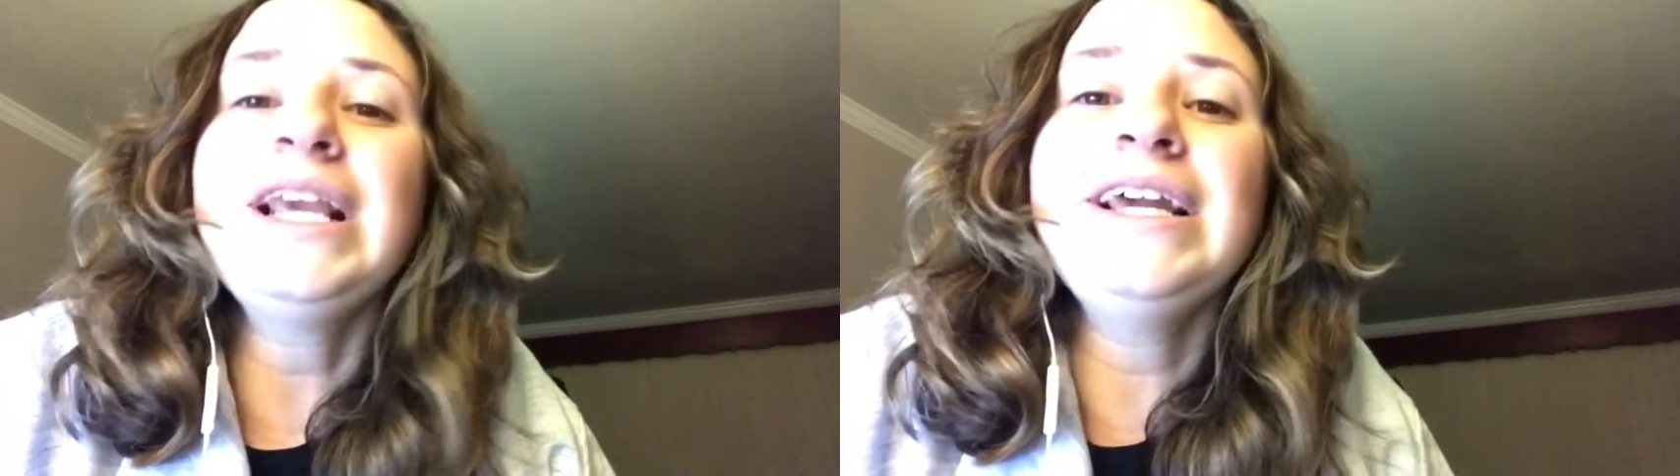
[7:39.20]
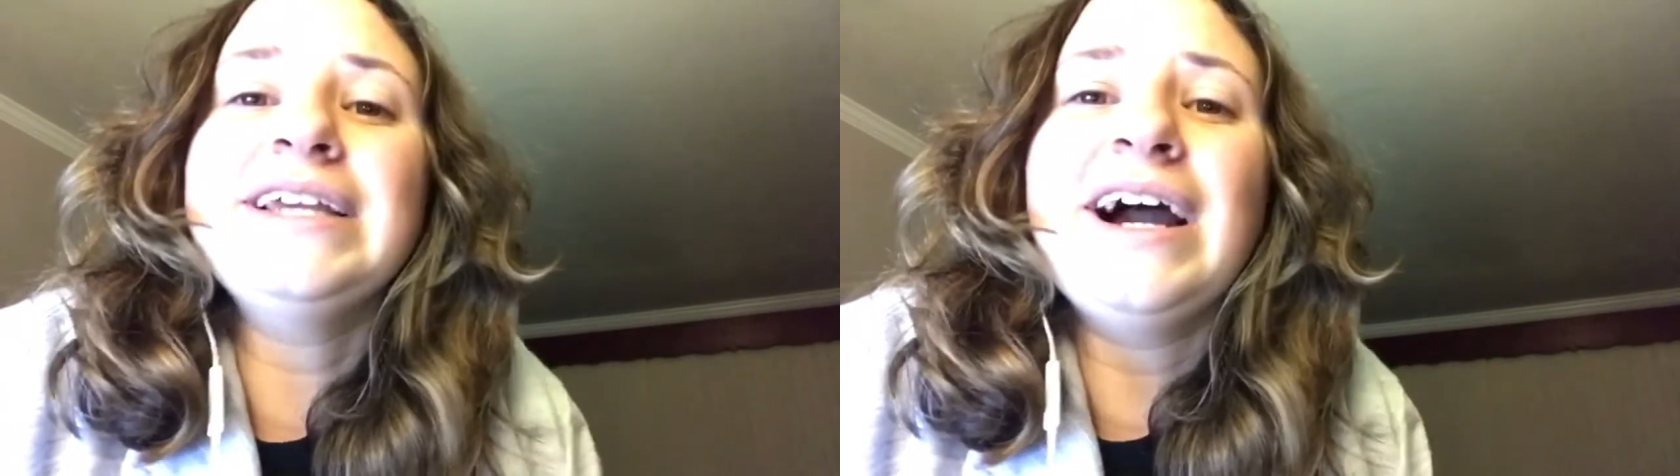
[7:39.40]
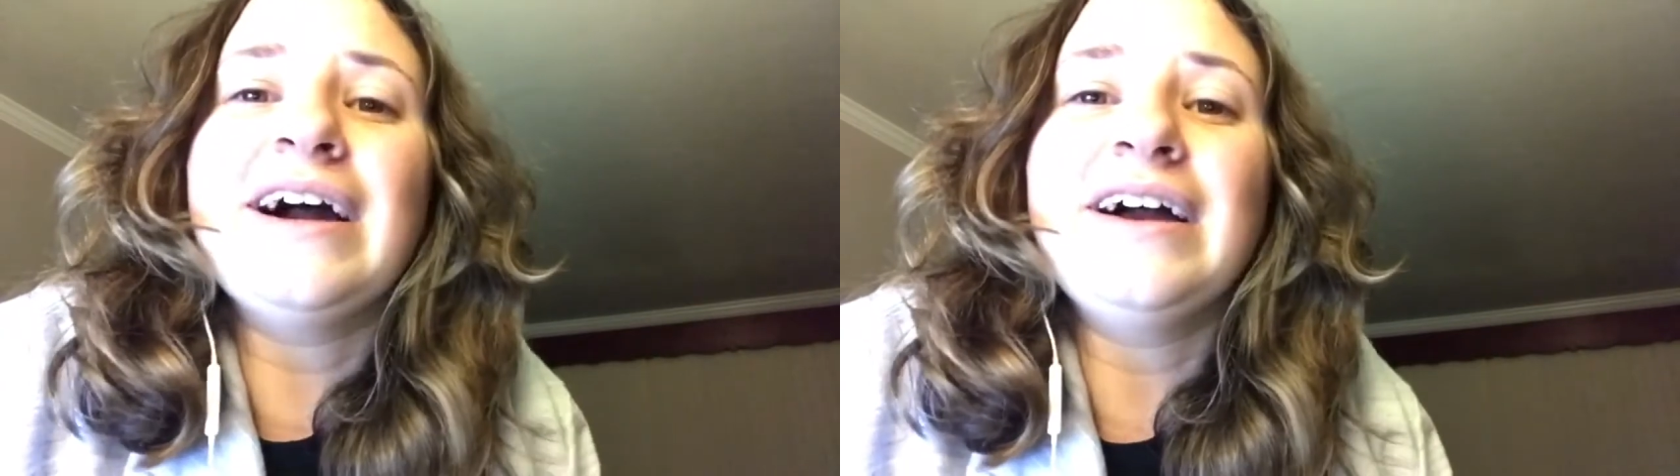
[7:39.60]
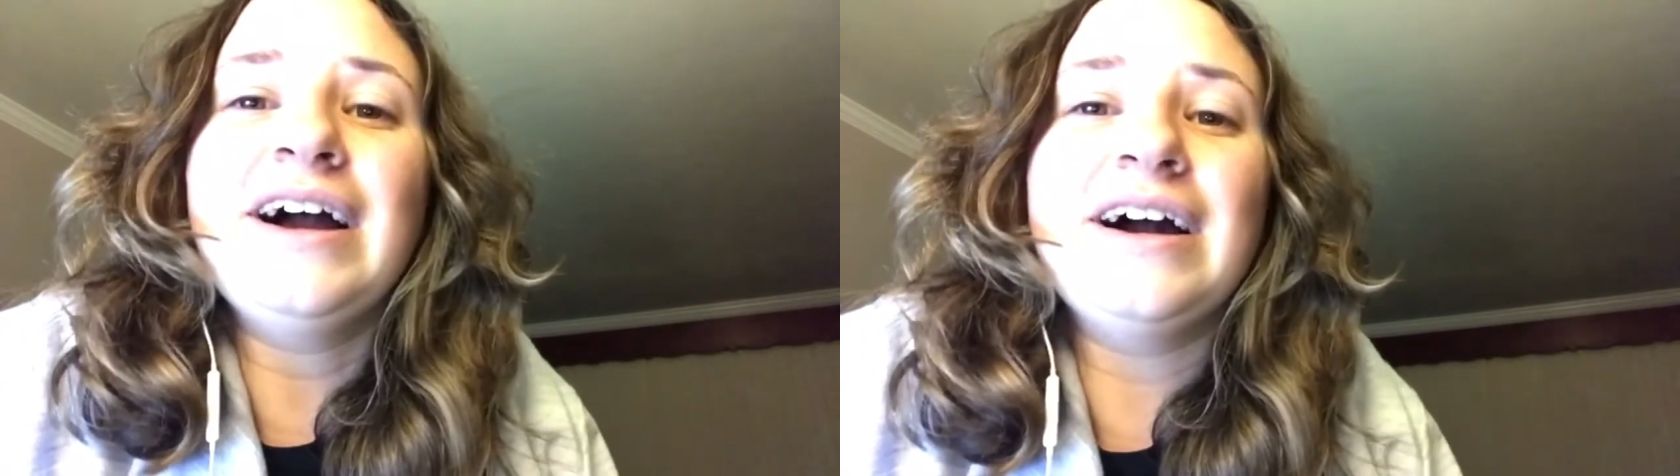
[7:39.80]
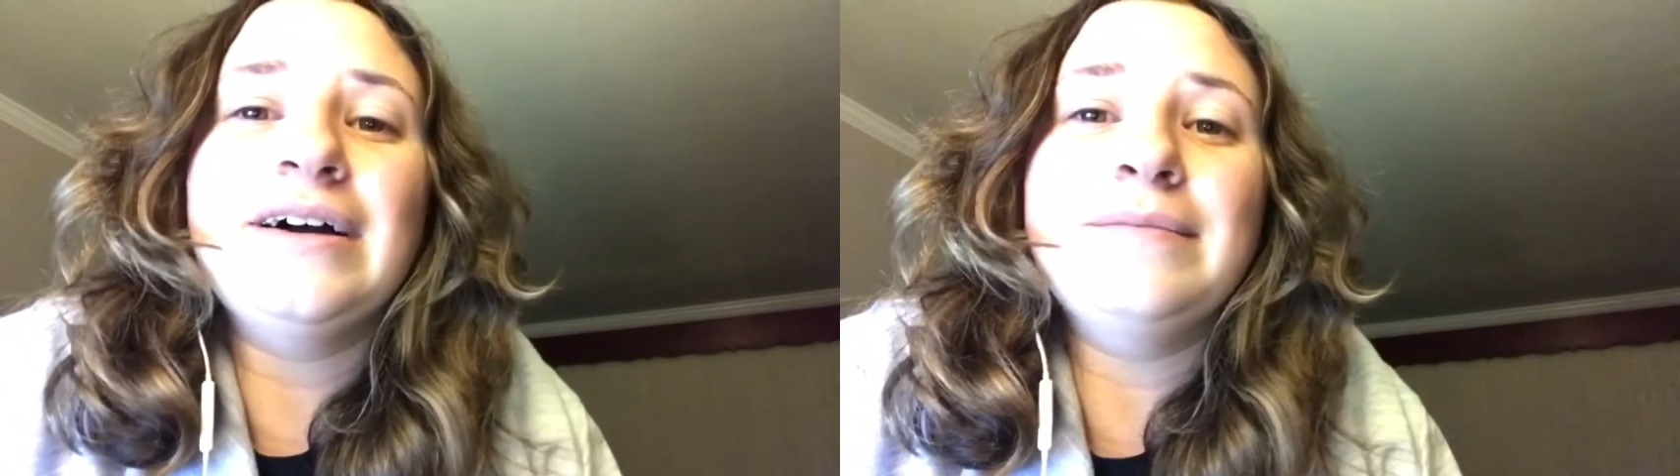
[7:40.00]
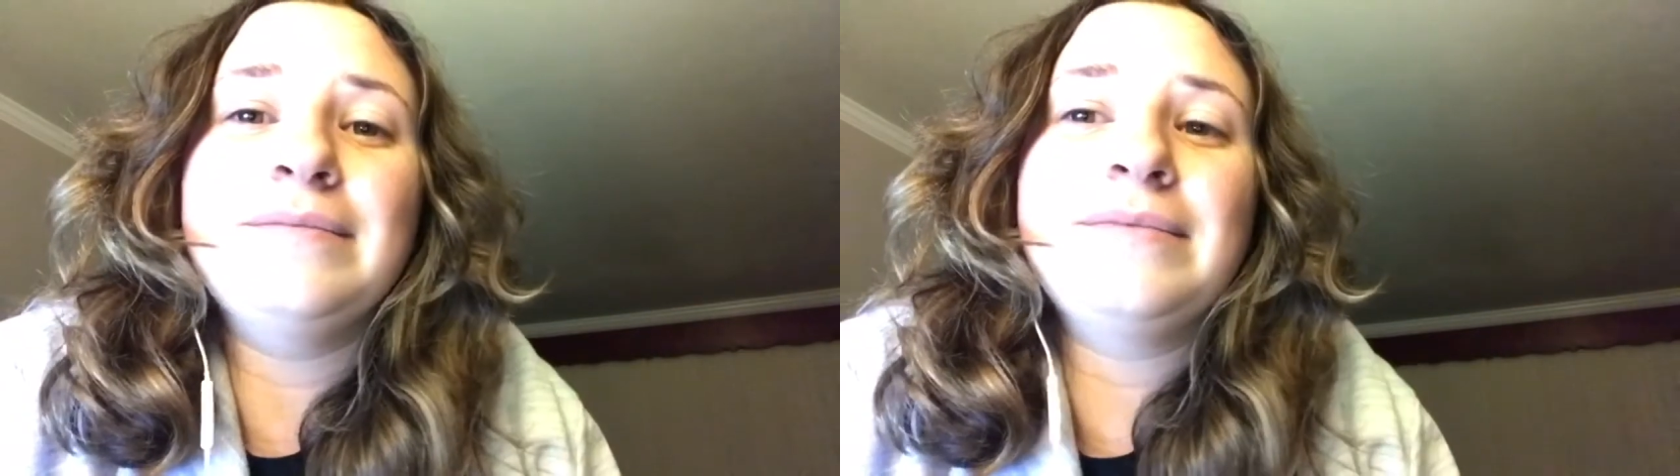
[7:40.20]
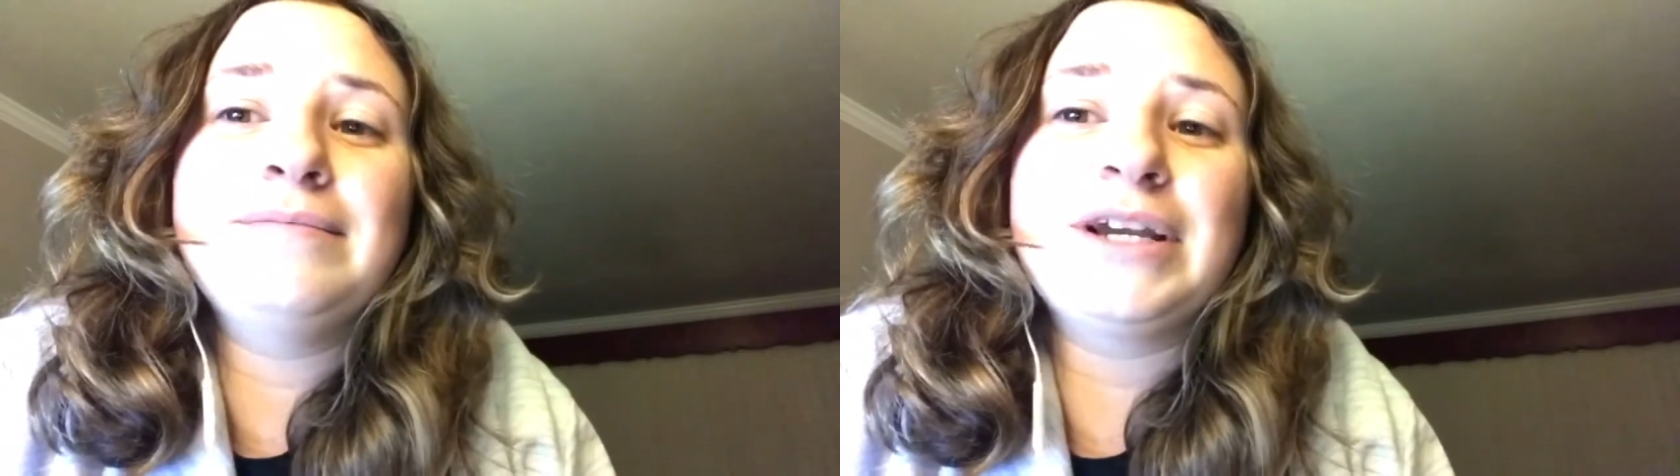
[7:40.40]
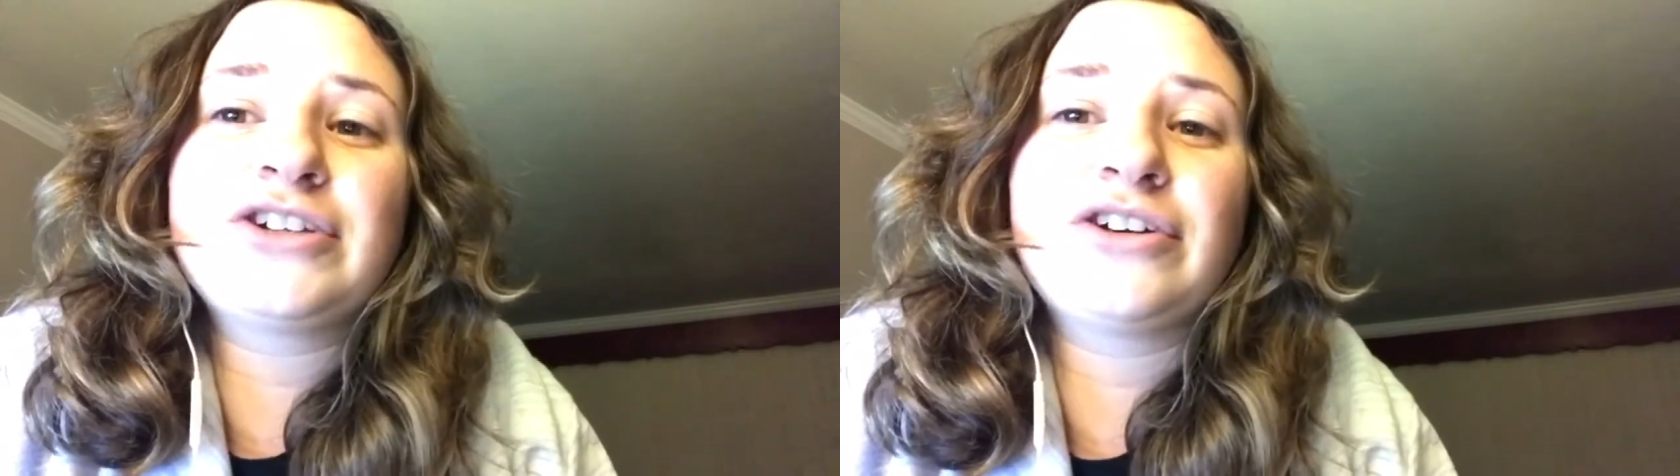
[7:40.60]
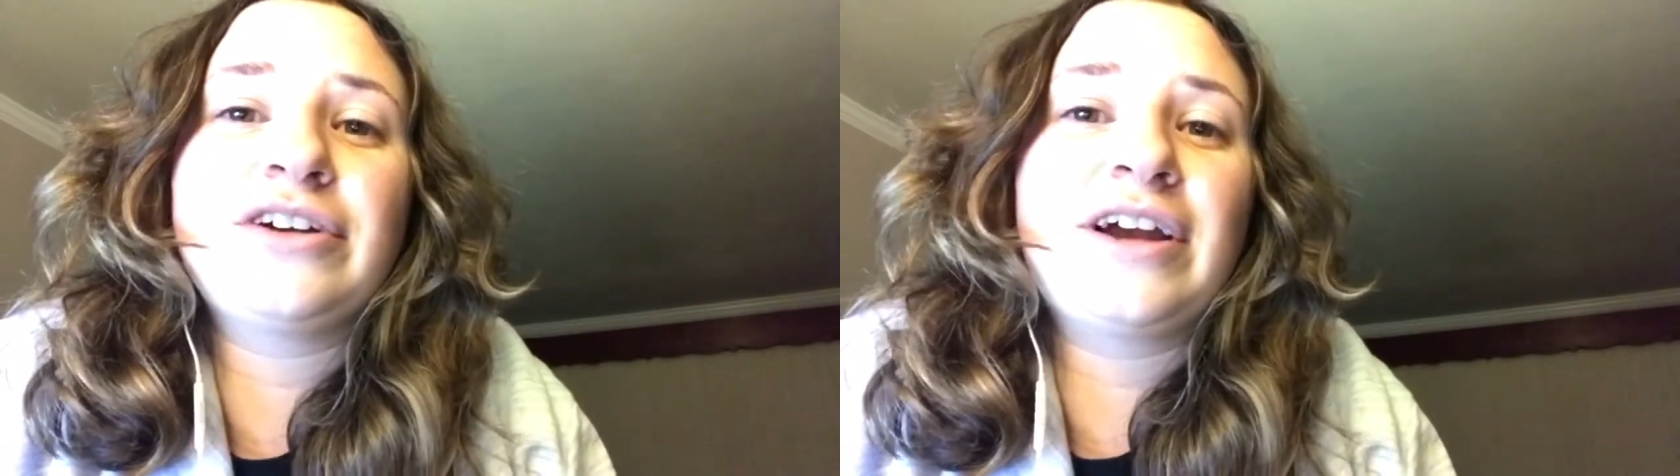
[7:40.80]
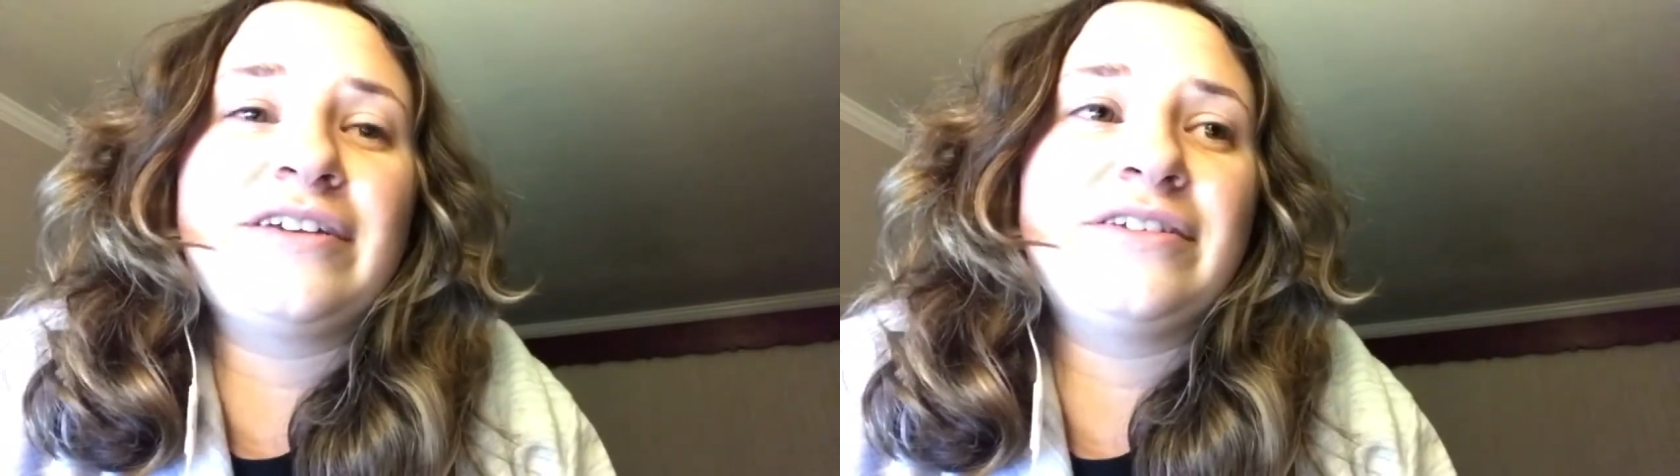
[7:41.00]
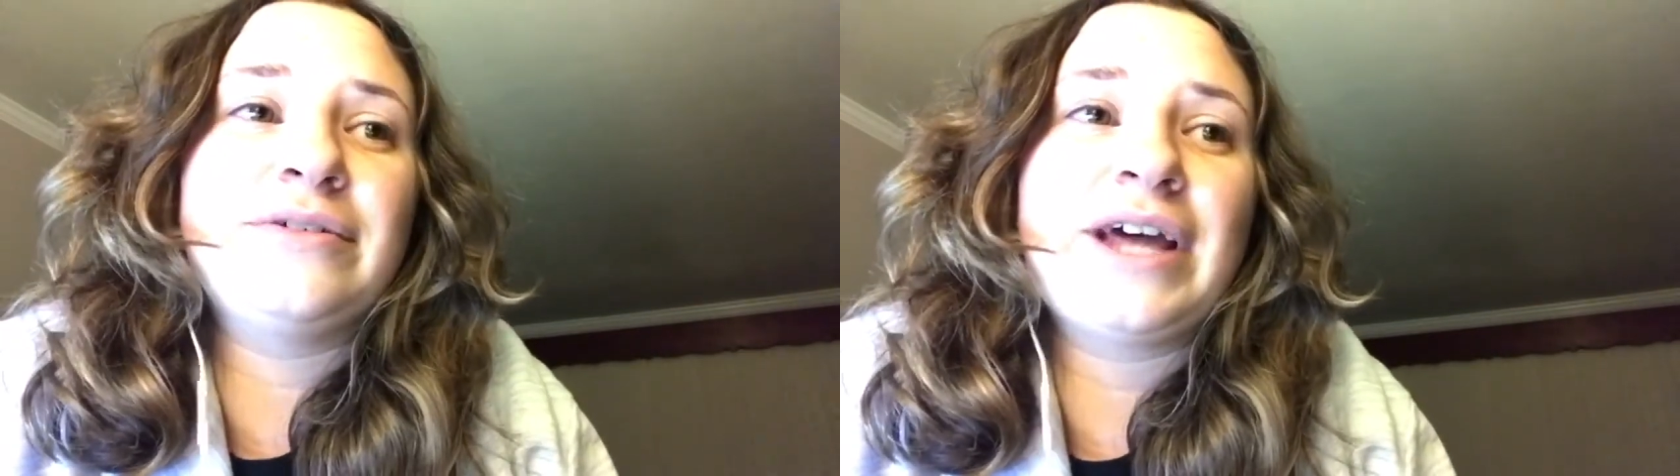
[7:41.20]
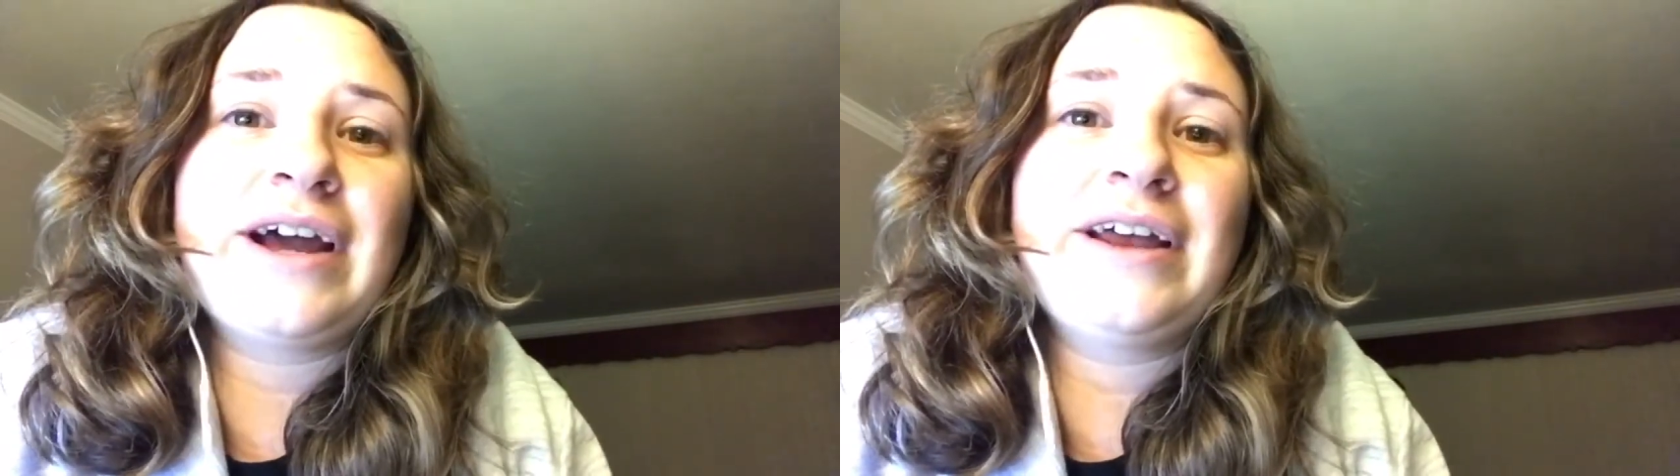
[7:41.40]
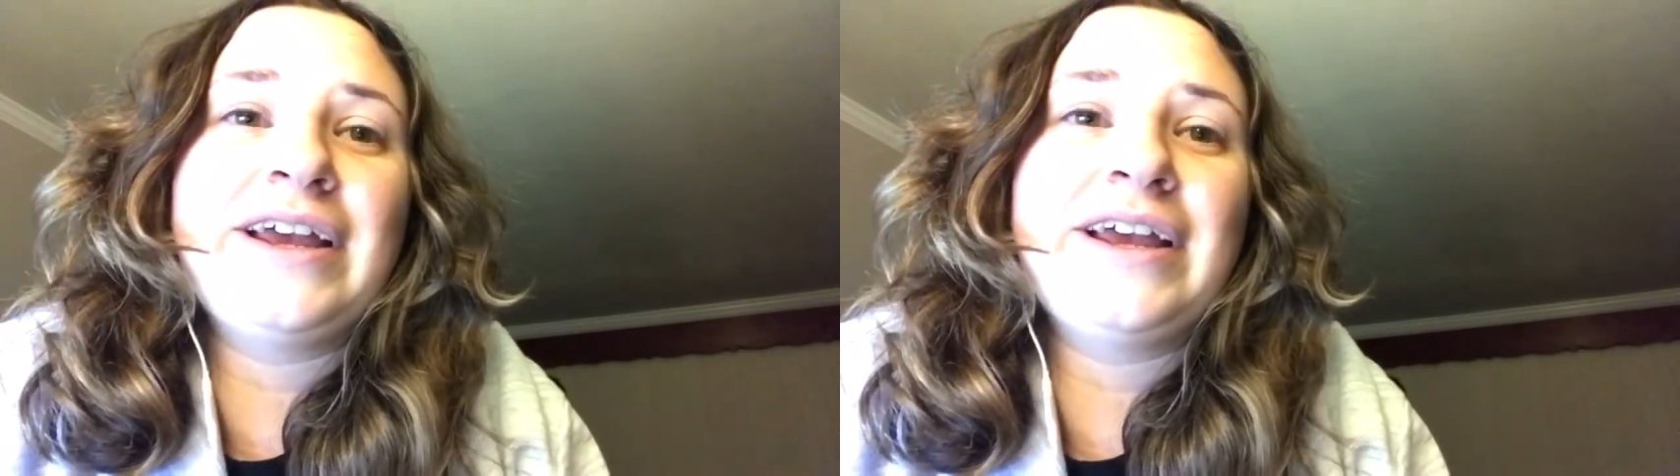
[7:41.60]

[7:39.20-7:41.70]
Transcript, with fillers: Yeah, um, make sure you guys do that,